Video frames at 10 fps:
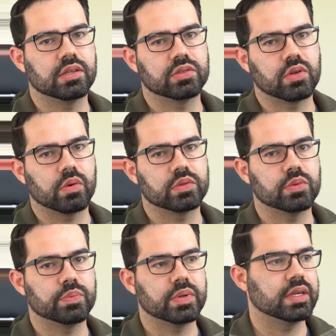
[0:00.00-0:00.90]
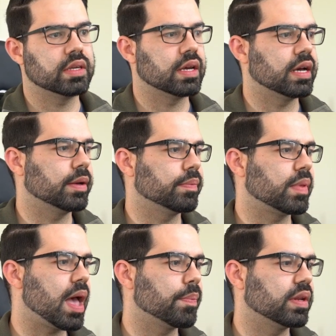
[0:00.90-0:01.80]
is going to be
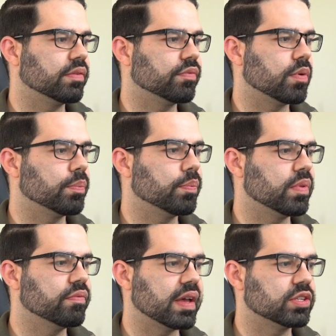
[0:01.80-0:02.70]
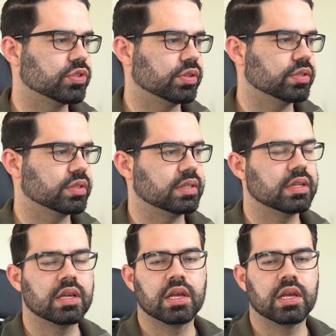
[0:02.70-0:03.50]
happening from investors, and